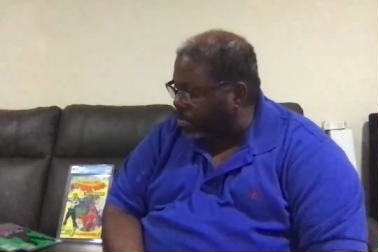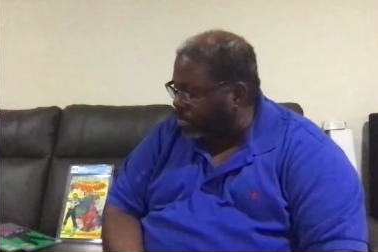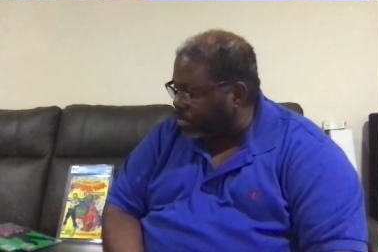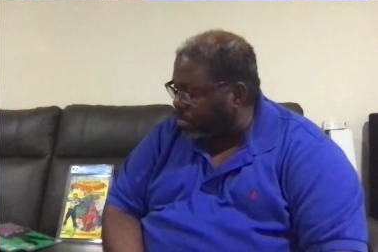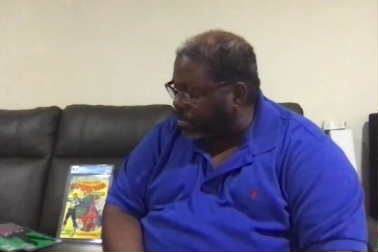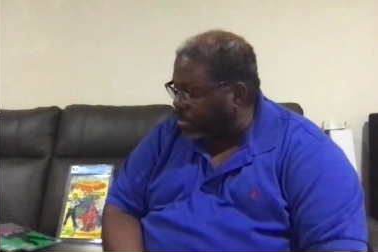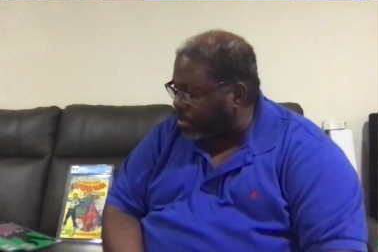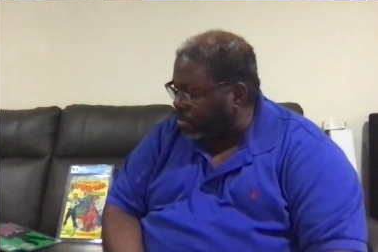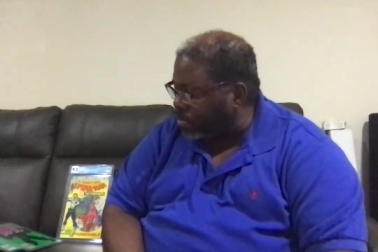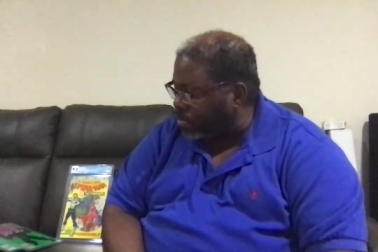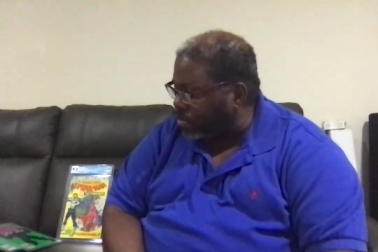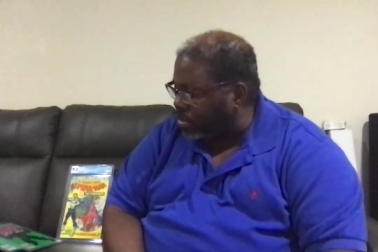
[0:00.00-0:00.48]

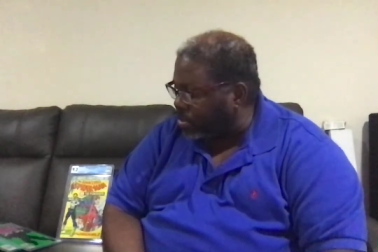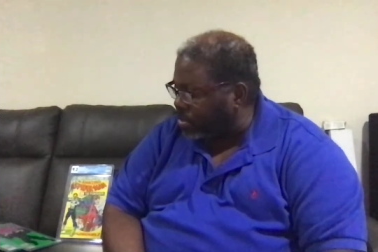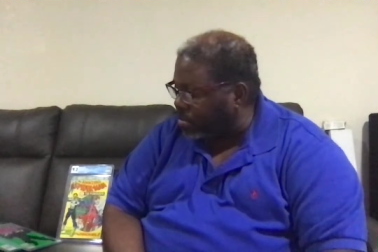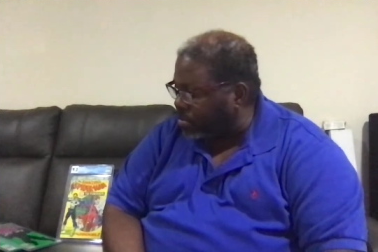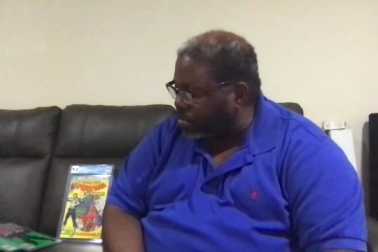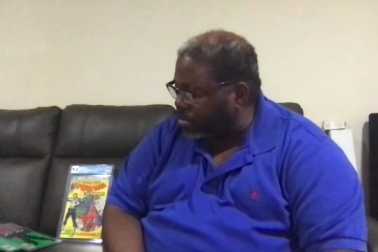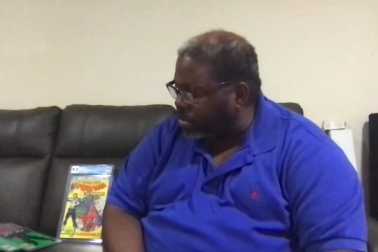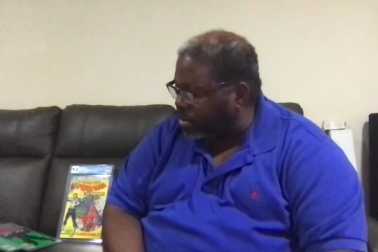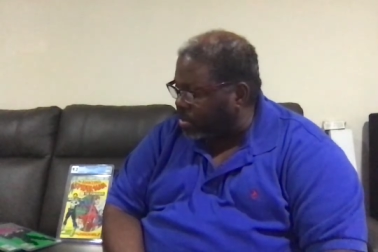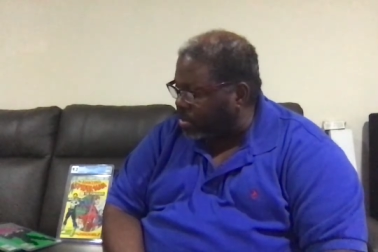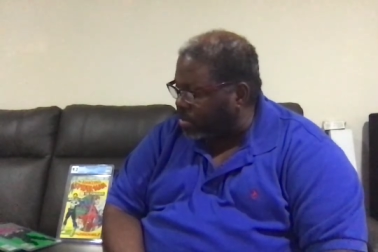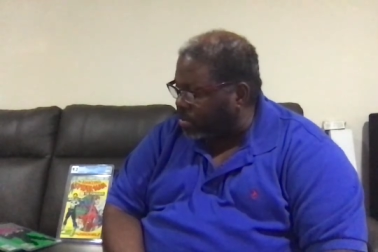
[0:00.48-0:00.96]
But
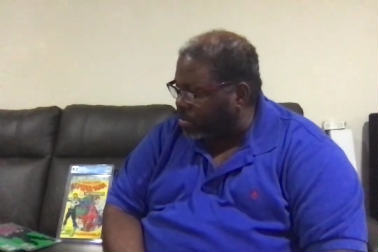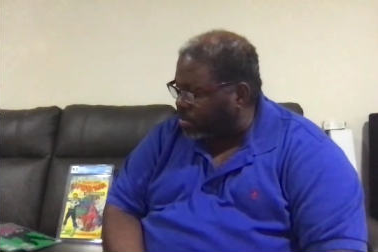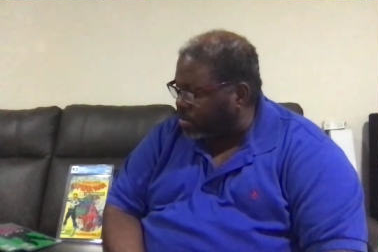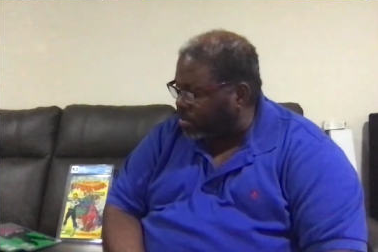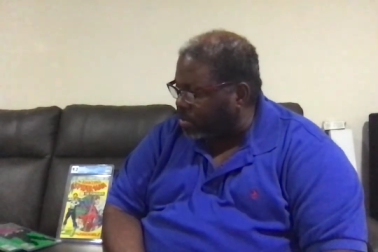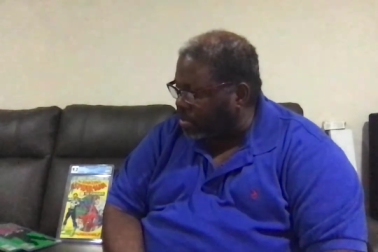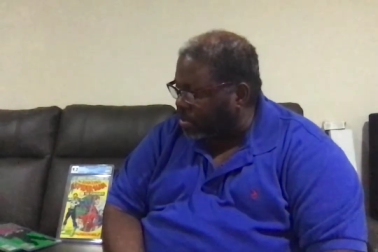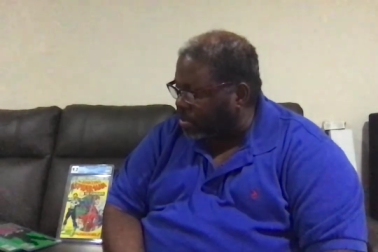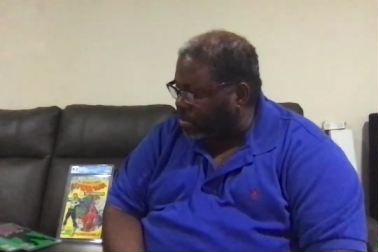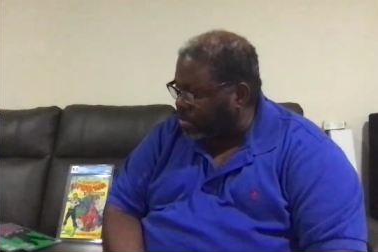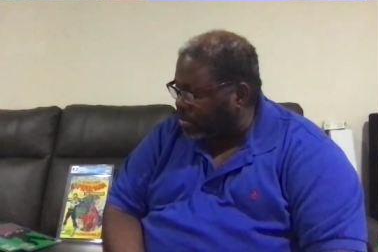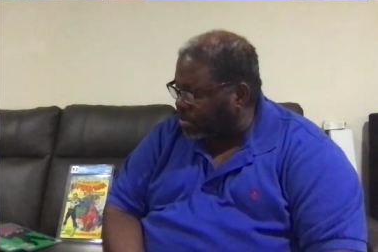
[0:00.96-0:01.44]
when
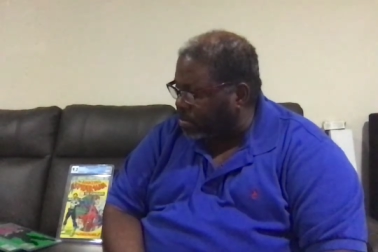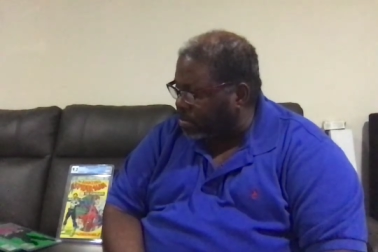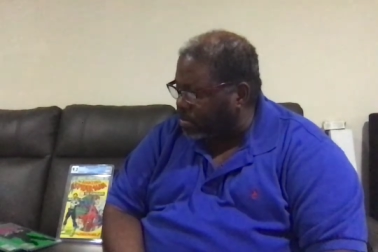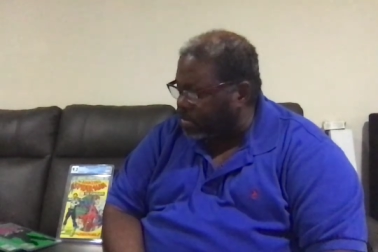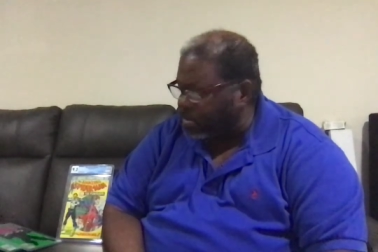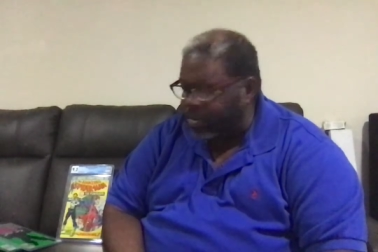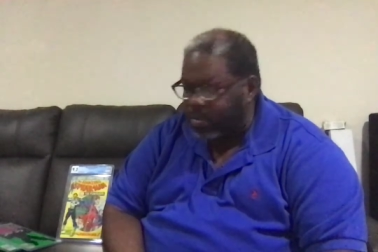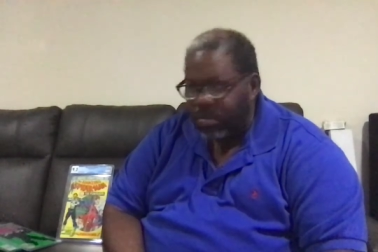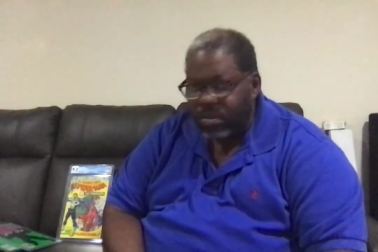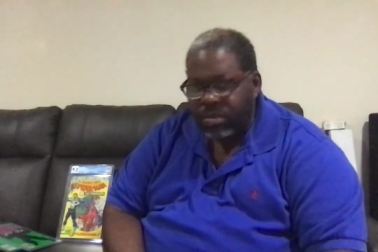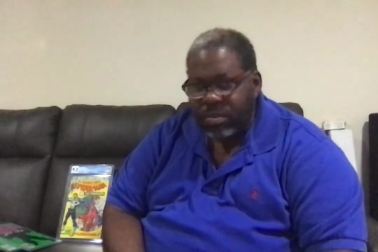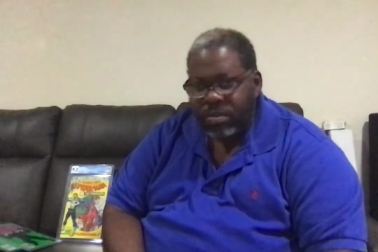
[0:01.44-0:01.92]
you
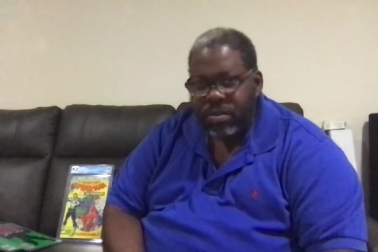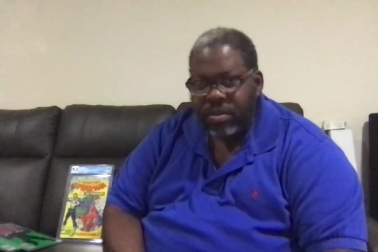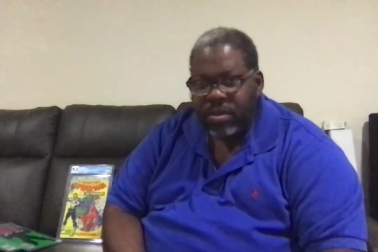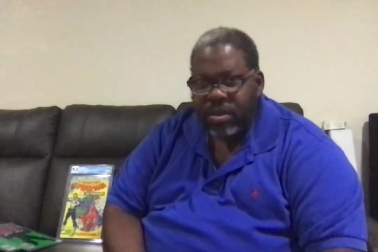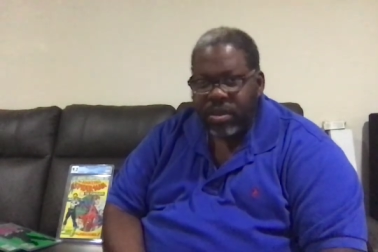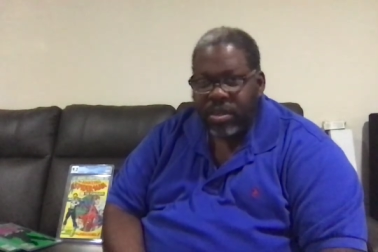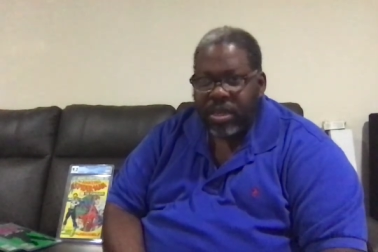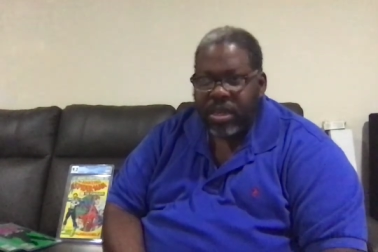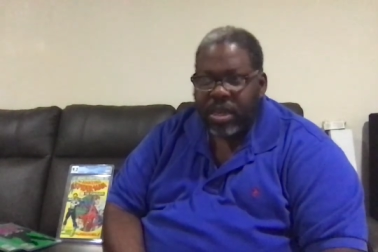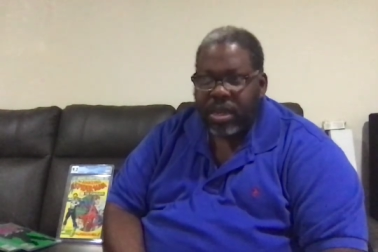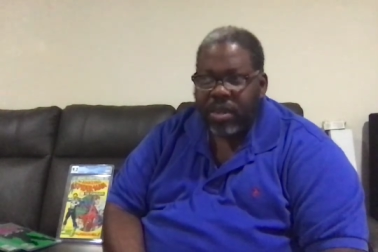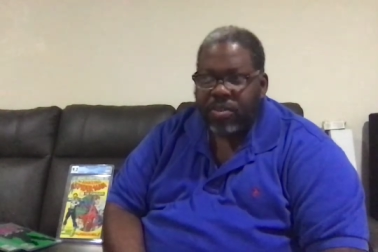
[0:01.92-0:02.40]

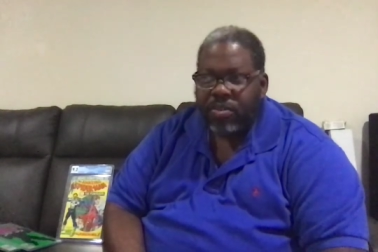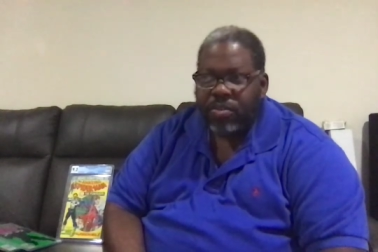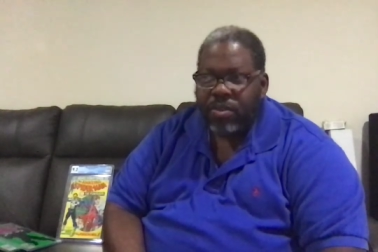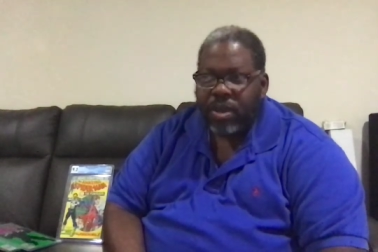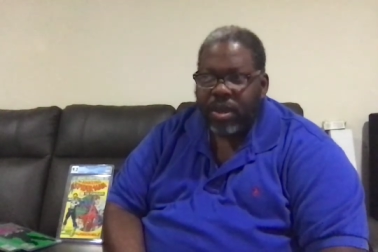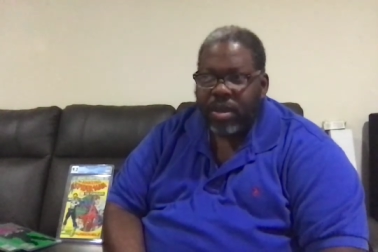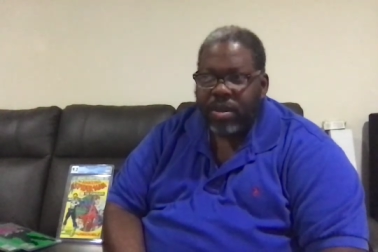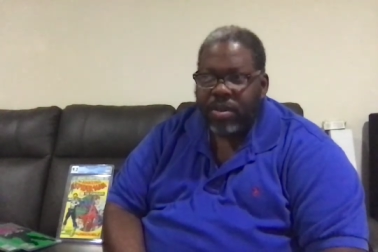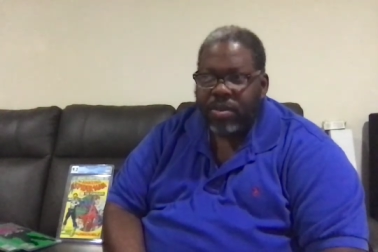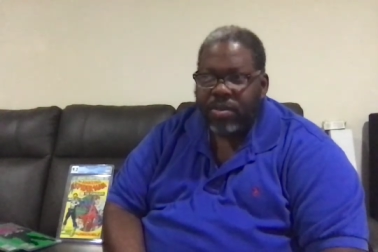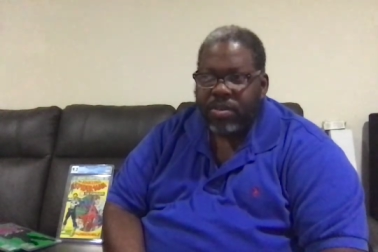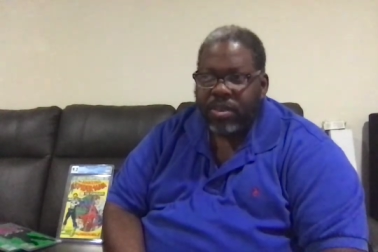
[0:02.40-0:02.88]
sit down and try
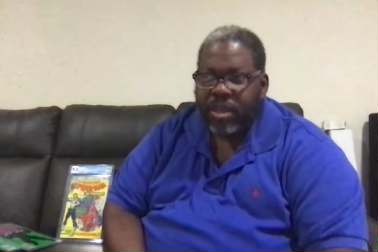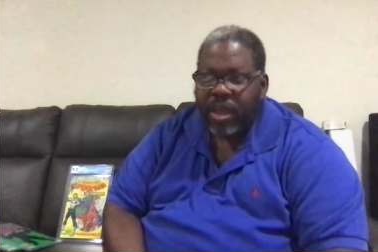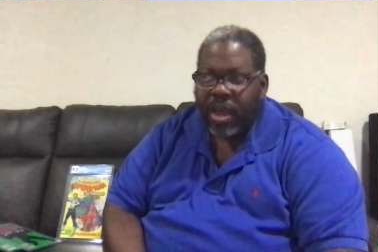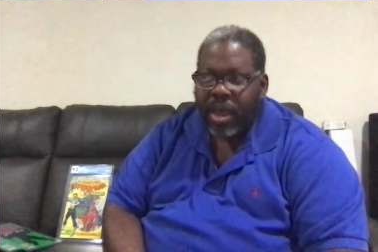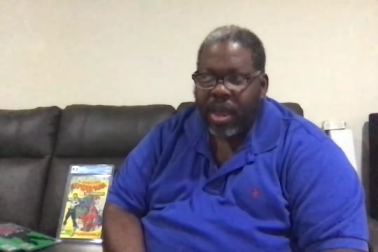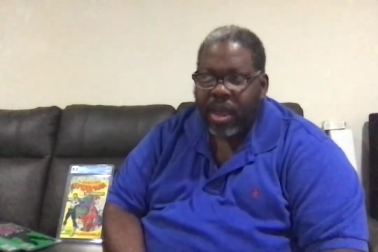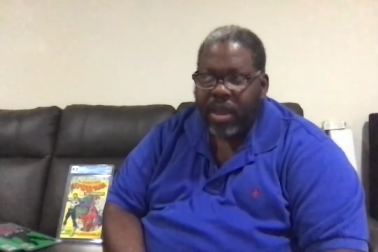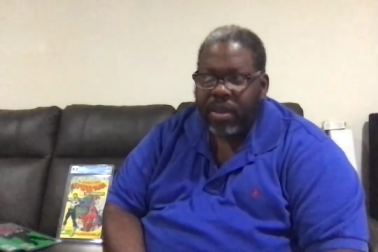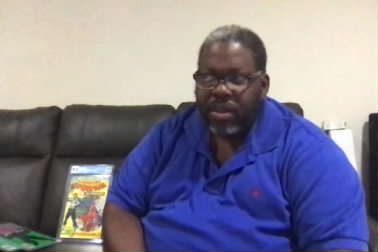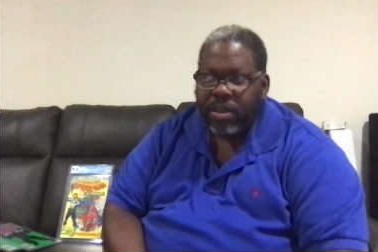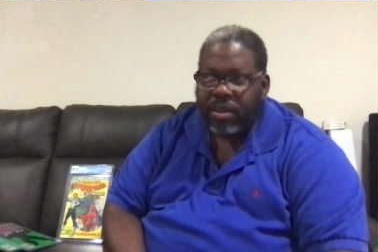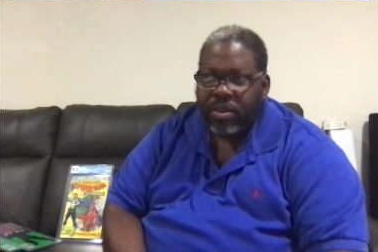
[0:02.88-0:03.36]
to
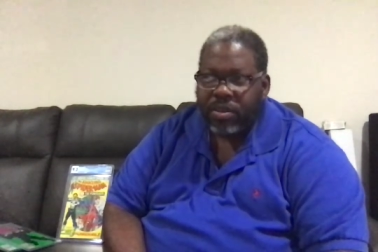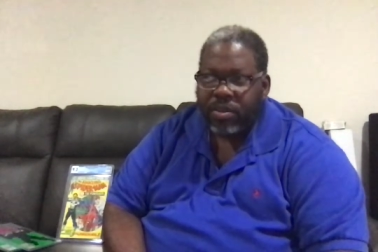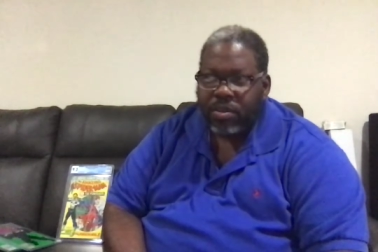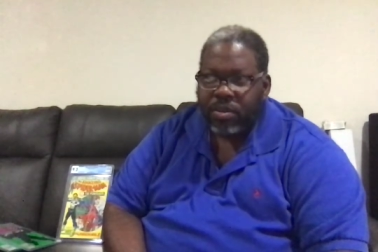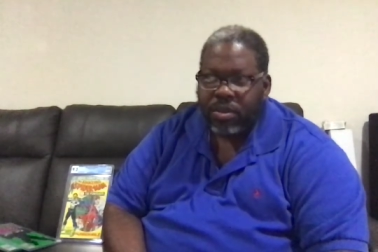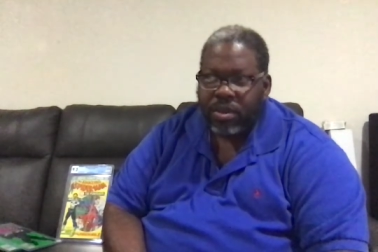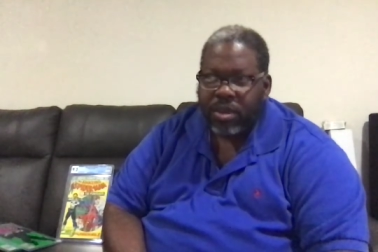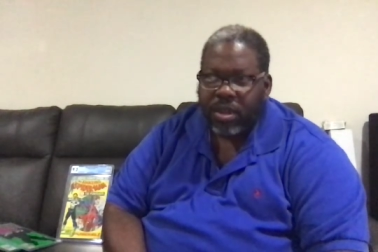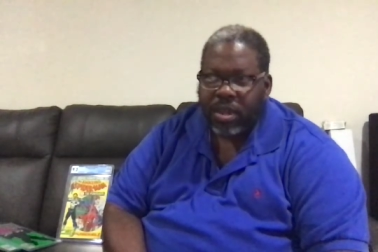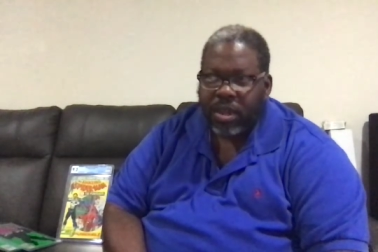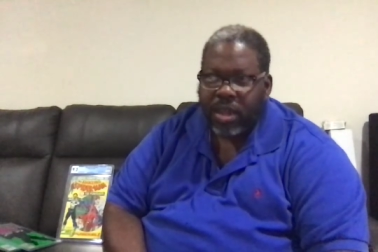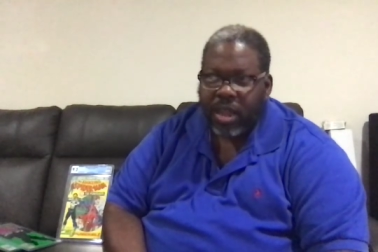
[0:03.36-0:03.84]
decide in your
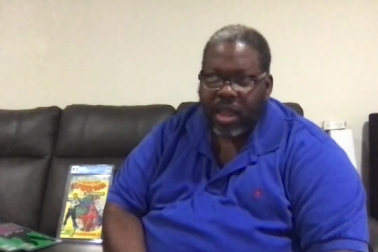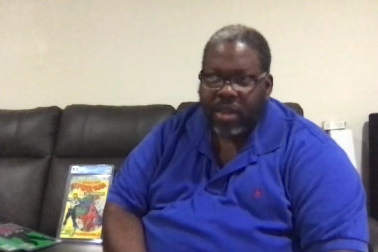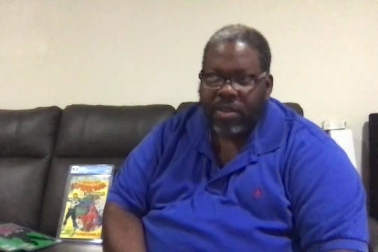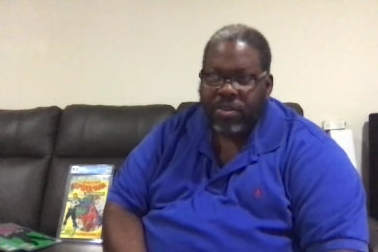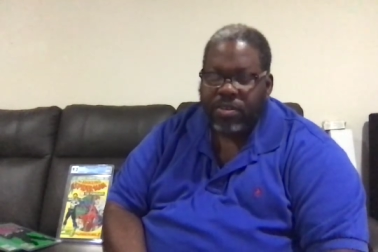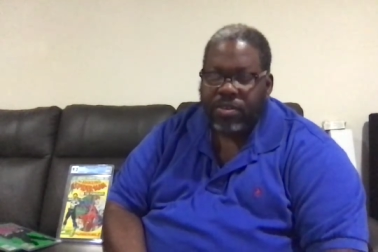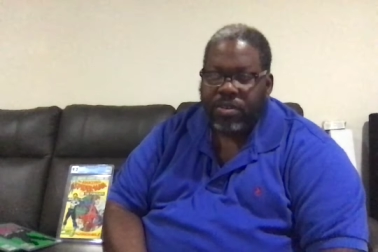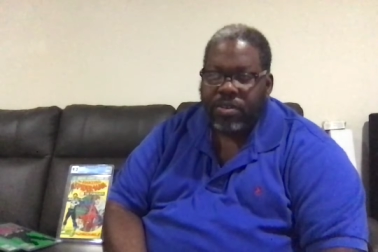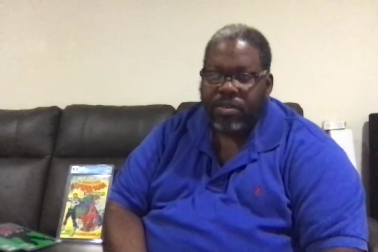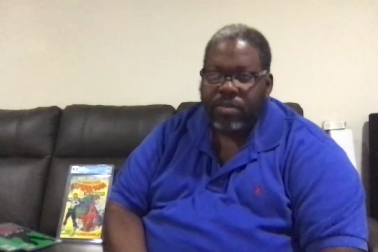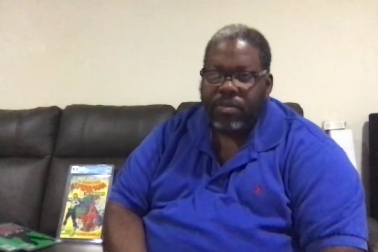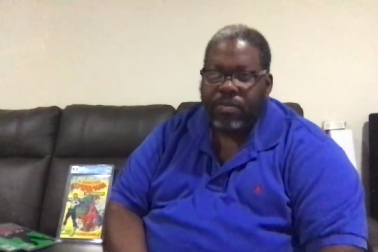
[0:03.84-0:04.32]

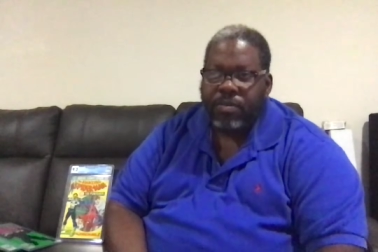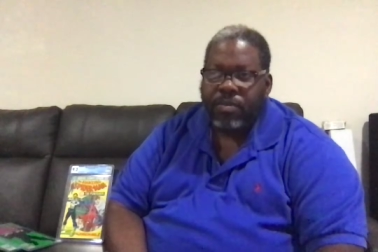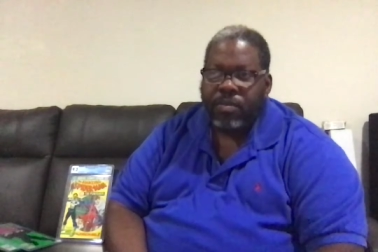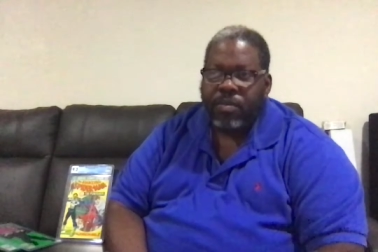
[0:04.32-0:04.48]
collection